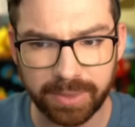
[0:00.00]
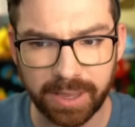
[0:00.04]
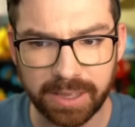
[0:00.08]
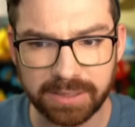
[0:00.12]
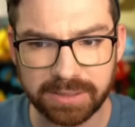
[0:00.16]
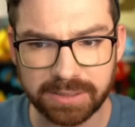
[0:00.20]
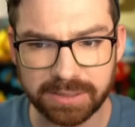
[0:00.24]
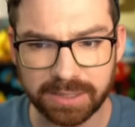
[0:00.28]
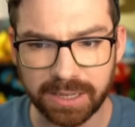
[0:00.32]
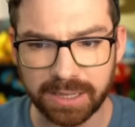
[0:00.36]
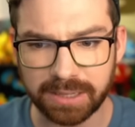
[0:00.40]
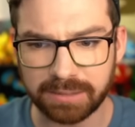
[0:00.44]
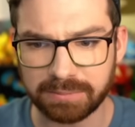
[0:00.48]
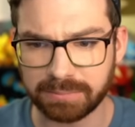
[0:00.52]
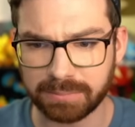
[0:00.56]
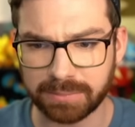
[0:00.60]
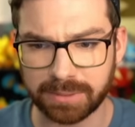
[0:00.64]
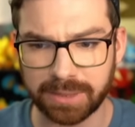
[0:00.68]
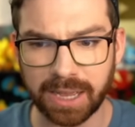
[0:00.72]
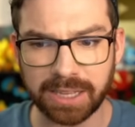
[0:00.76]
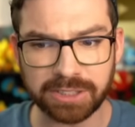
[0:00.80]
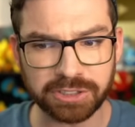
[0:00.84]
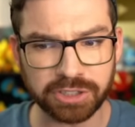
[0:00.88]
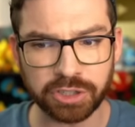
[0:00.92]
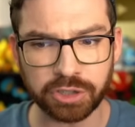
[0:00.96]
That's
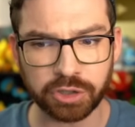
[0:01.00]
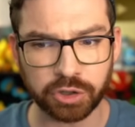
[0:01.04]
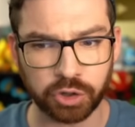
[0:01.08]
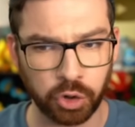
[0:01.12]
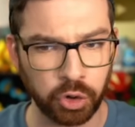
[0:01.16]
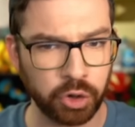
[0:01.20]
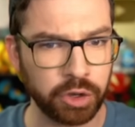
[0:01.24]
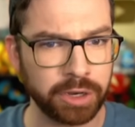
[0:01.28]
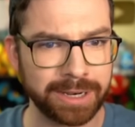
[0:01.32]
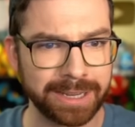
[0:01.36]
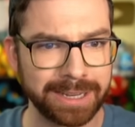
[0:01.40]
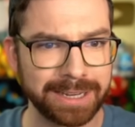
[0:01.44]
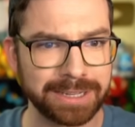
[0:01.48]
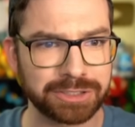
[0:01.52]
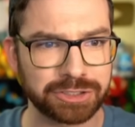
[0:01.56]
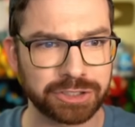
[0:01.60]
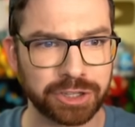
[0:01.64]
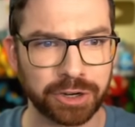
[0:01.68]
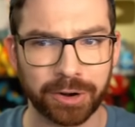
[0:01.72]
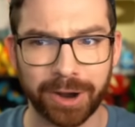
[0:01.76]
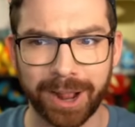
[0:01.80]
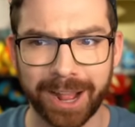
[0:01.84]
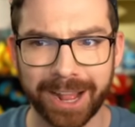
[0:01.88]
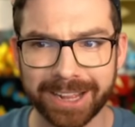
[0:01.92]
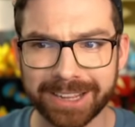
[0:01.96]
like, that's a good
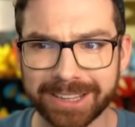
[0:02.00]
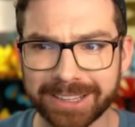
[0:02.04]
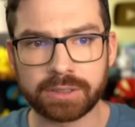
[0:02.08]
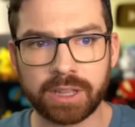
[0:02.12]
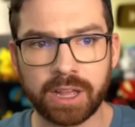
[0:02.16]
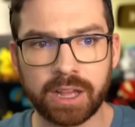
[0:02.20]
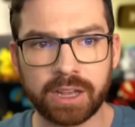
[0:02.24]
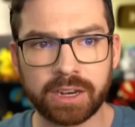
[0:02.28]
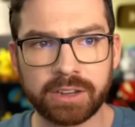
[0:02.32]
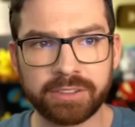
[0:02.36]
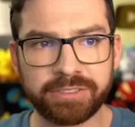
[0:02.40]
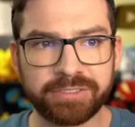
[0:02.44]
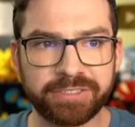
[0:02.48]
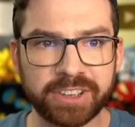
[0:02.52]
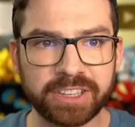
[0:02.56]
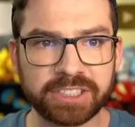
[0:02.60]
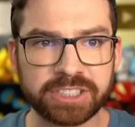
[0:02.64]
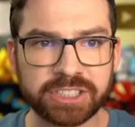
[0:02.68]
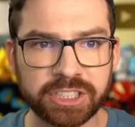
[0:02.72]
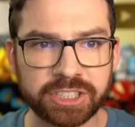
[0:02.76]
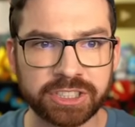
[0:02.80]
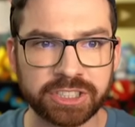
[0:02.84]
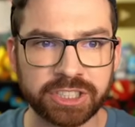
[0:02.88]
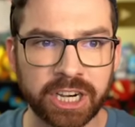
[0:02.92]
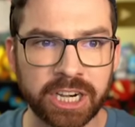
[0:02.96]
Easter egg. Lana
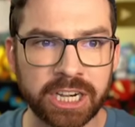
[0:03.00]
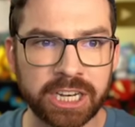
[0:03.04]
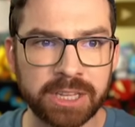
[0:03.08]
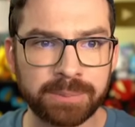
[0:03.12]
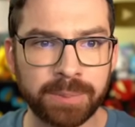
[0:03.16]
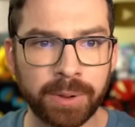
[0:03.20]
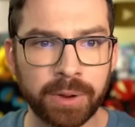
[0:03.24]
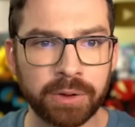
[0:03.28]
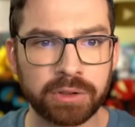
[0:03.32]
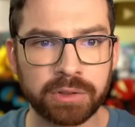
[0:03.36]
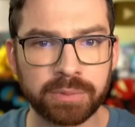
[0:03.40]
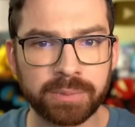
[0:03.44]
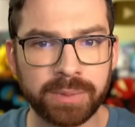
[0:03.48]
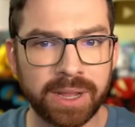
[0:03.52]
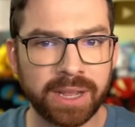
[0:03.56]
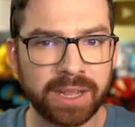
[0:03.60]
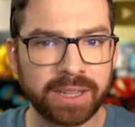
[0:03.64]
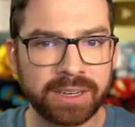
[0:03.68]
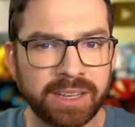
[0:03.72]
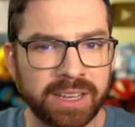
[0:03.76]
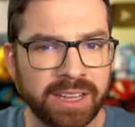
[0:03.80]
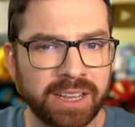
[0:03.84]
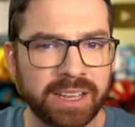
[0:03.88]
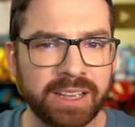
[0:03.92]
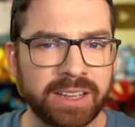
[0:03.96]
fished a shiny
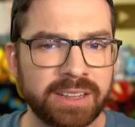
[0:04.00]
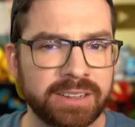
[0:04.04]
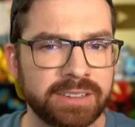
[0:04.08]
Pokemon.